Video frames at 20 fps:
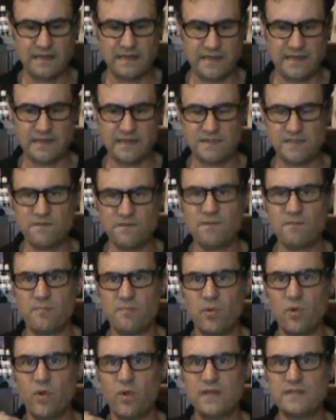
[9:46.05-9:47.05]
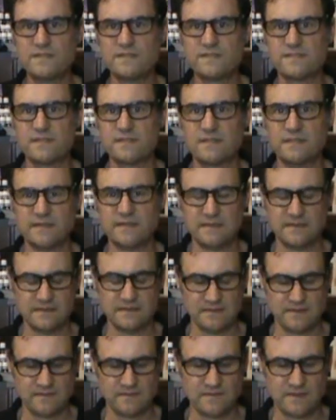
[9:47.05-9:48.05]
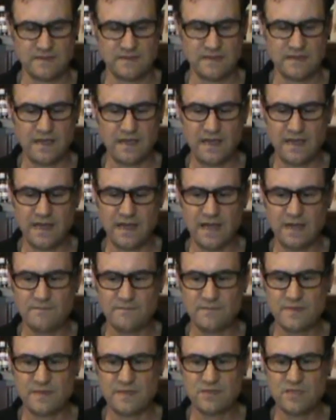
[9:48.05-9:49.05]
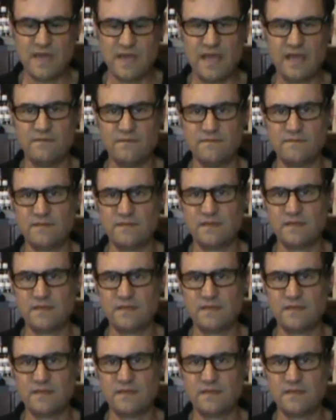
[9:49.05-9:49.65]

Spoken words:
and at different points, you have